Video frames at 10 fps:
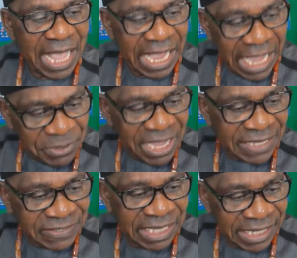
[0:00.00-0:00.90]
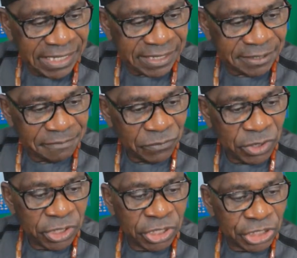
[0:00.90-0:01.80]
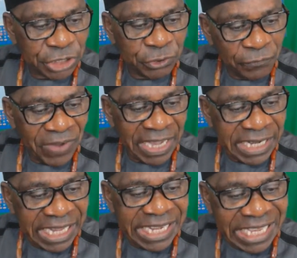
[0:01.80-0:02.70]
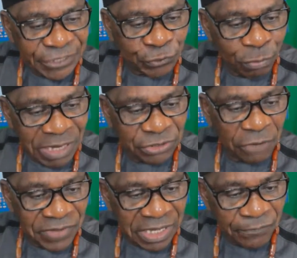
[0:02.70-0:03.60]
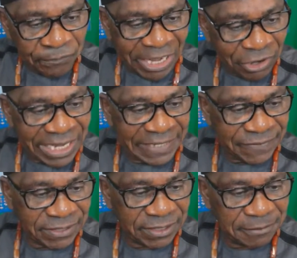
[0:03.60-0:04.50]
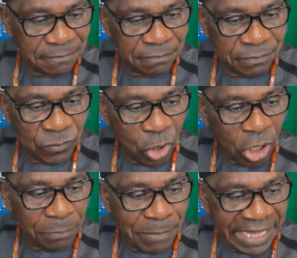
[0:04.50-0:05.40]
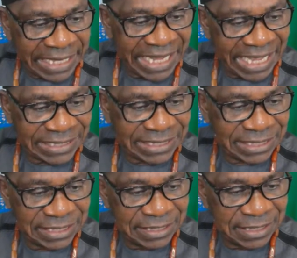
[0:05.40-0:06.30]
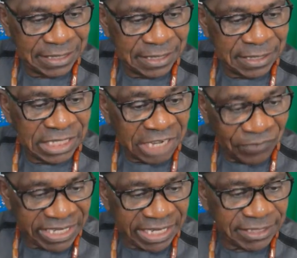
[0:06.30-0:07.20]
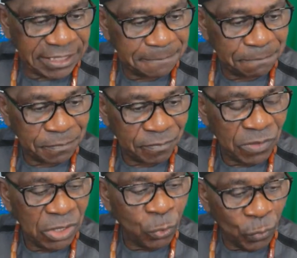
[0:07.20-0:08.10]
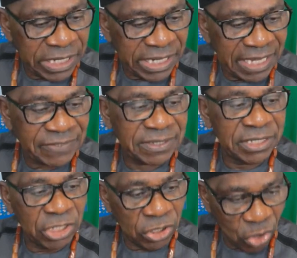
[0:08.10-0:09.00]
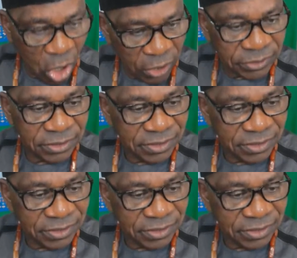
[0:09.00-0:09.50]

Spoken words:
Agabi asked again, did you find any instrument of violence on my client, the defendant? Witness, none.